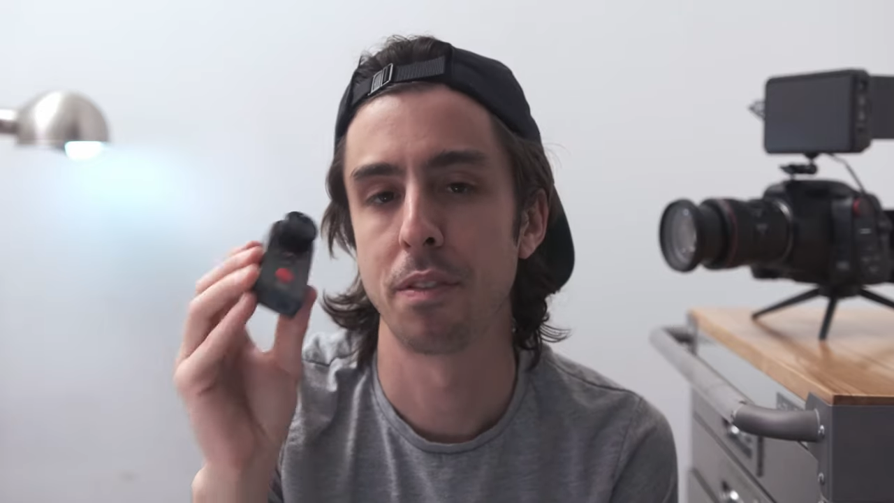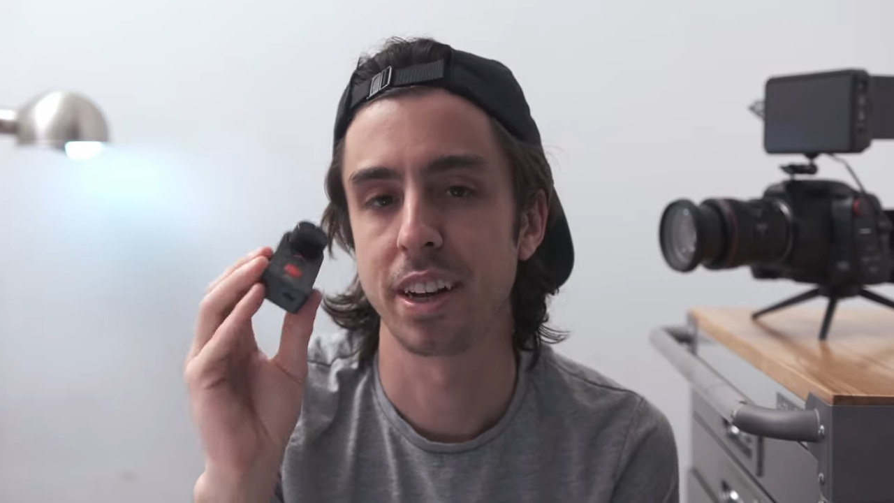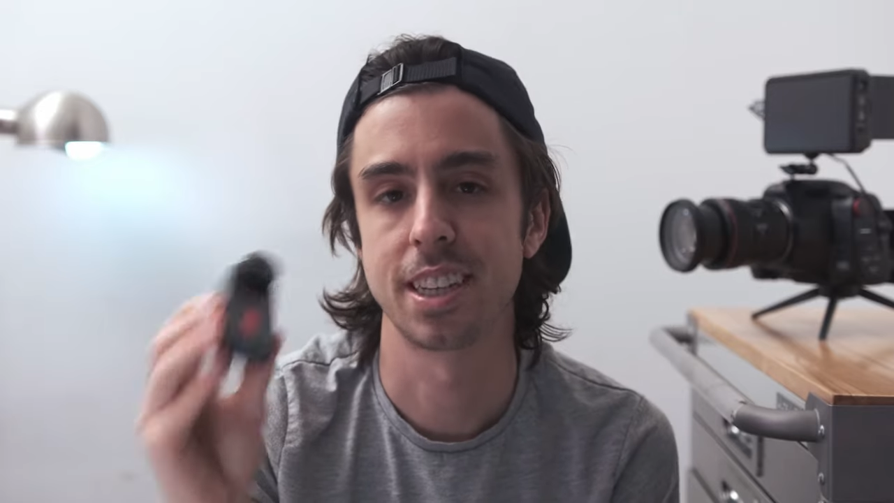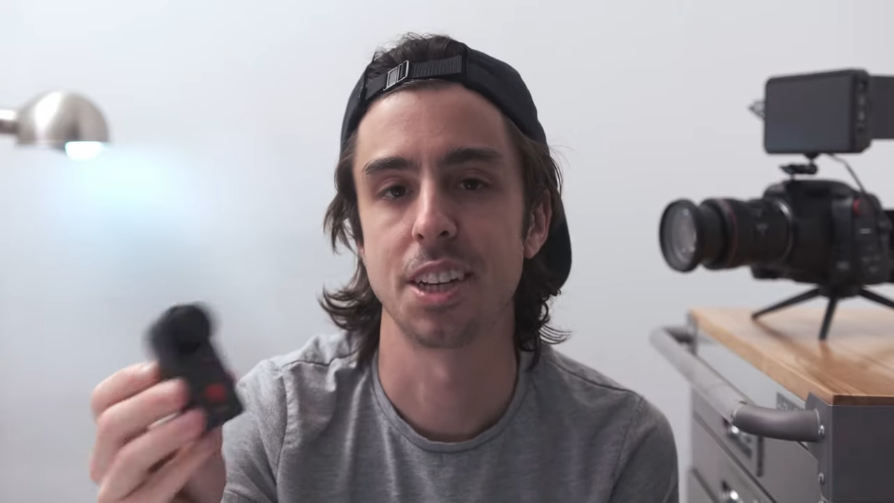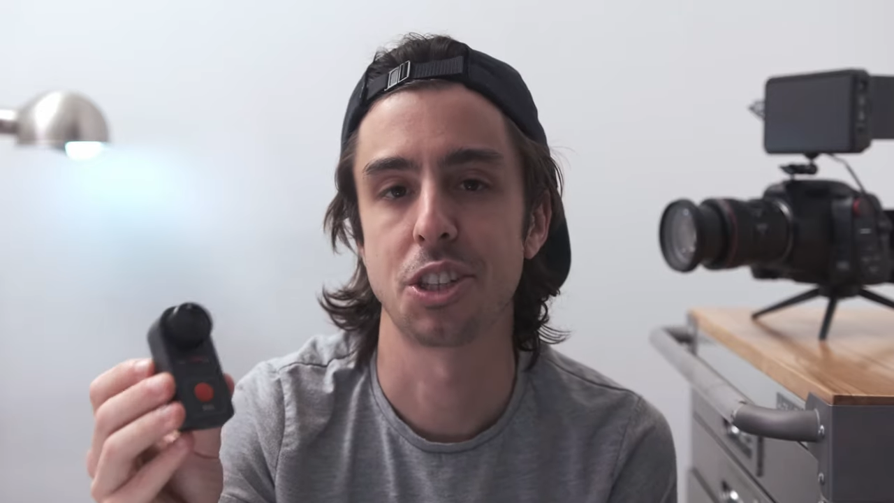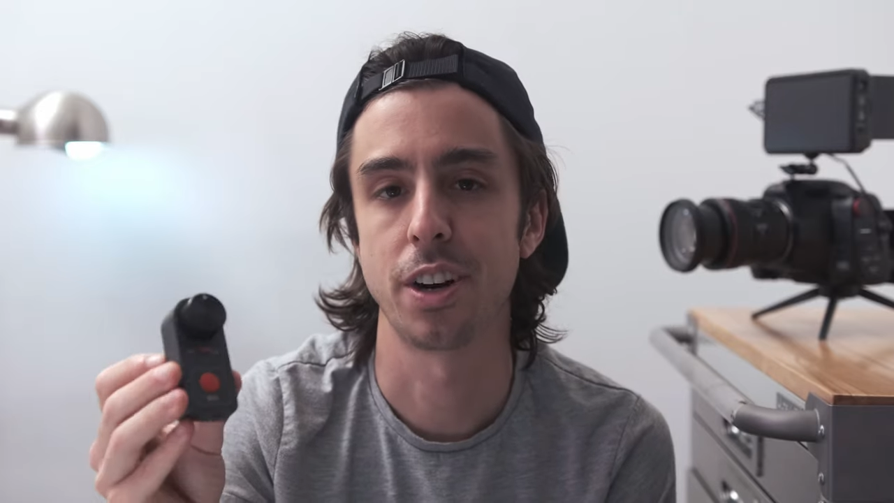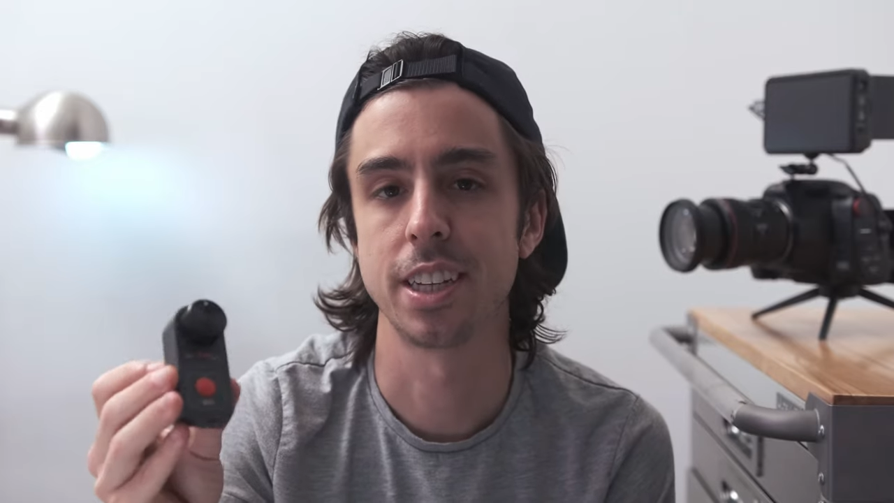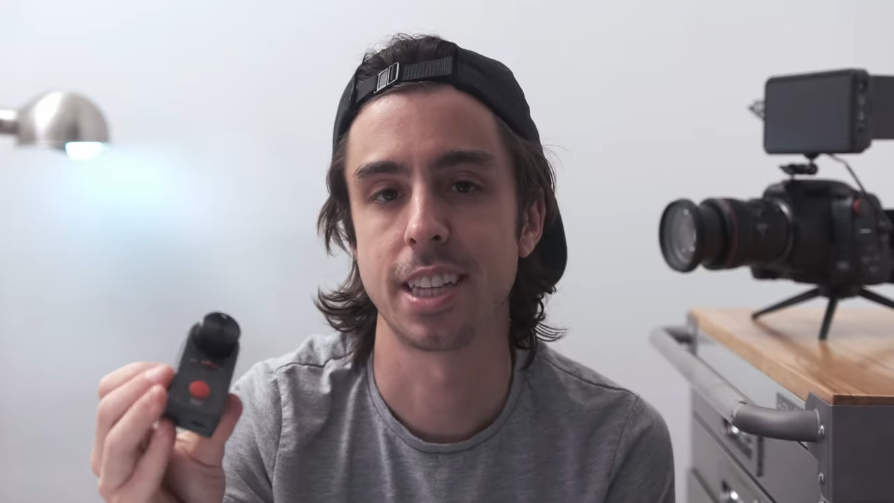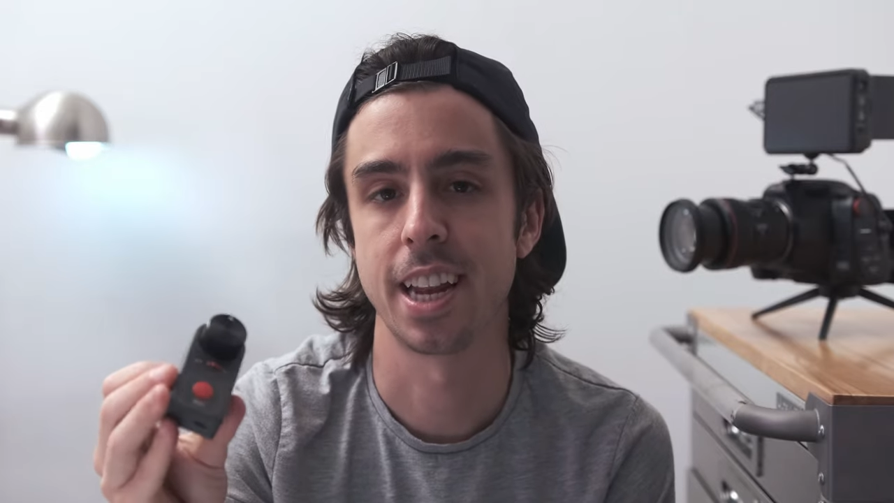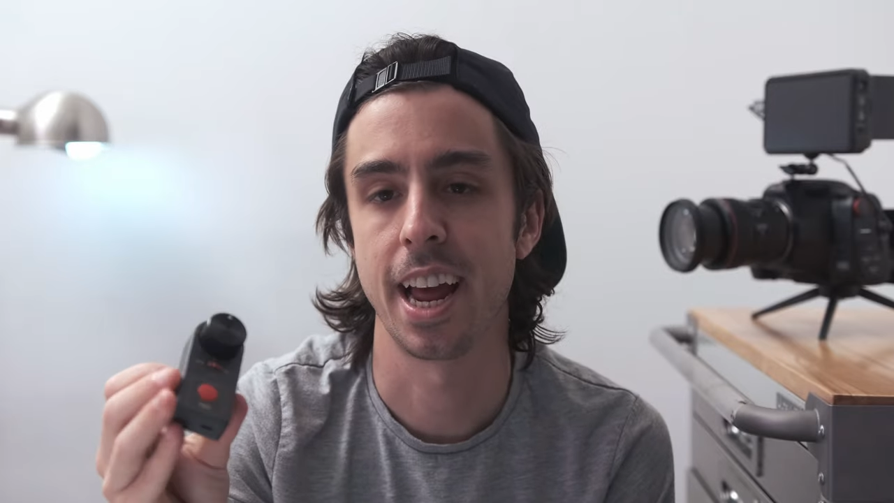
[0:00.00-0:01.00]

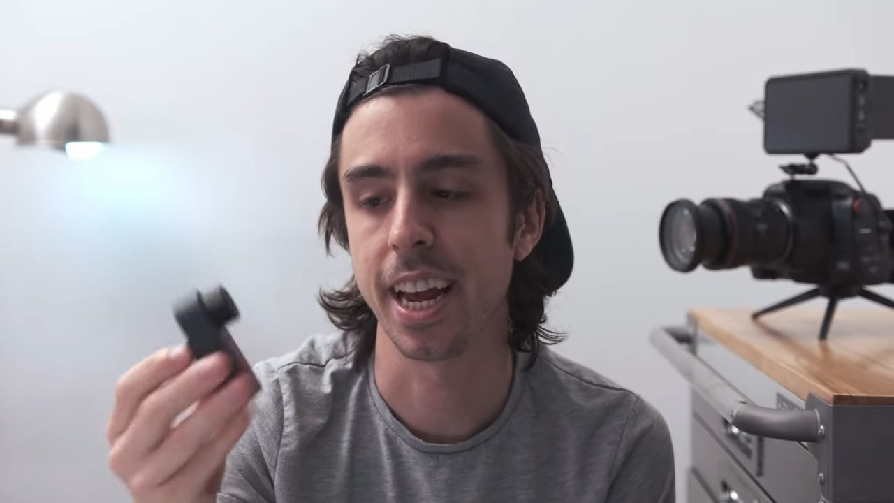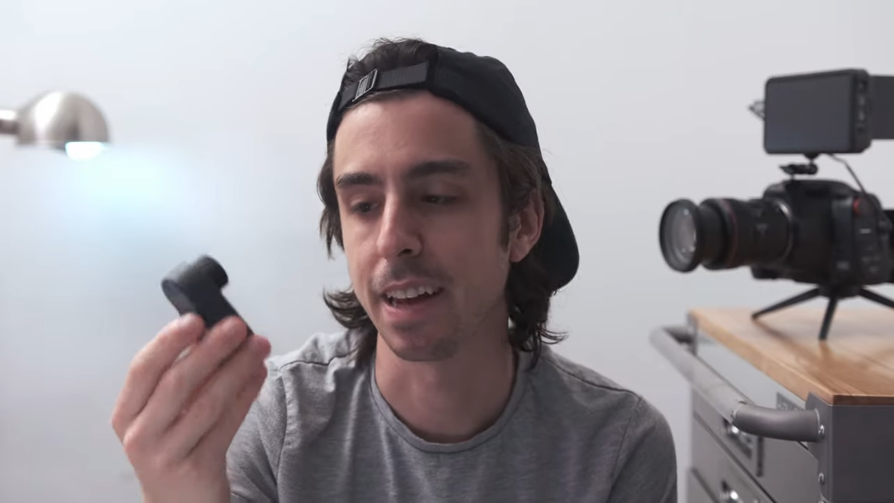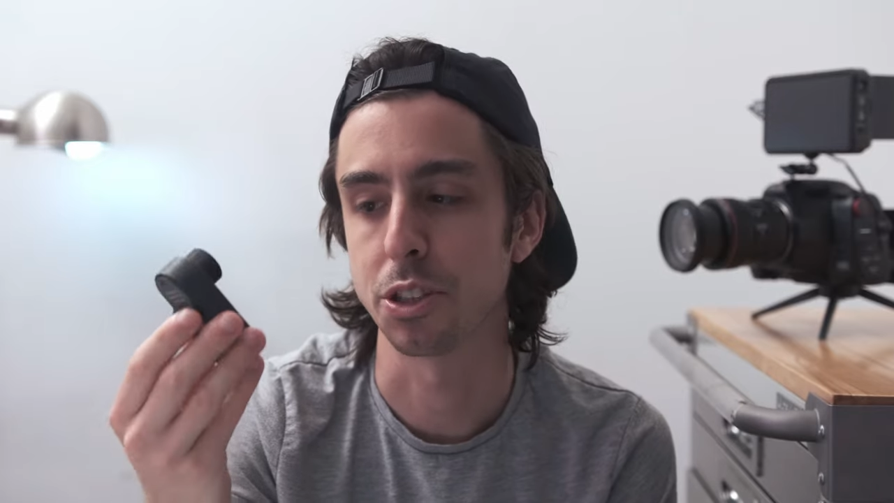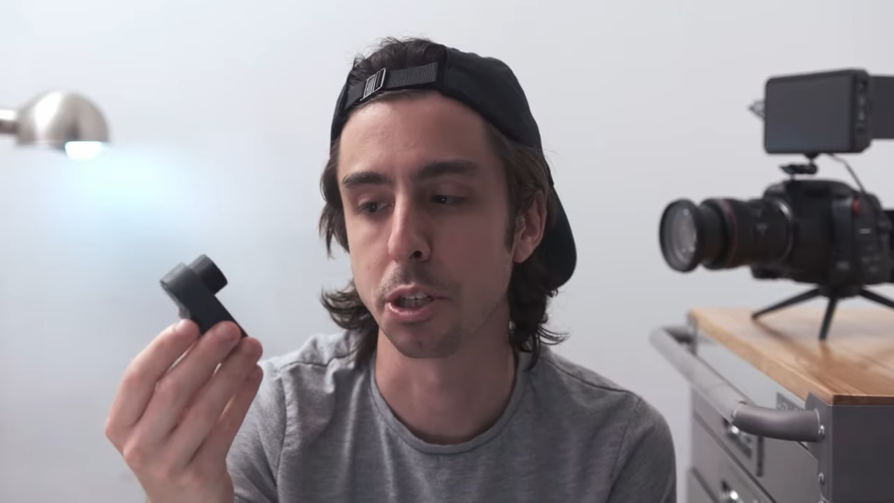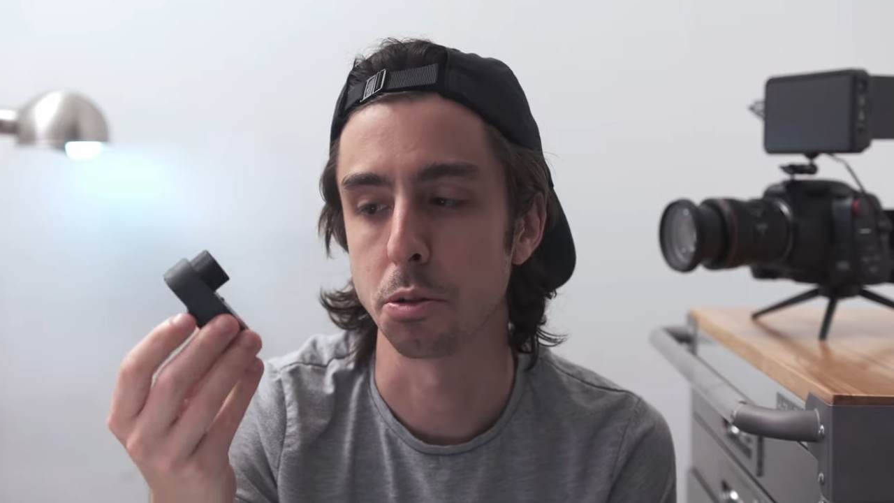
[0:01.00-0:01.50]
accessories today gives you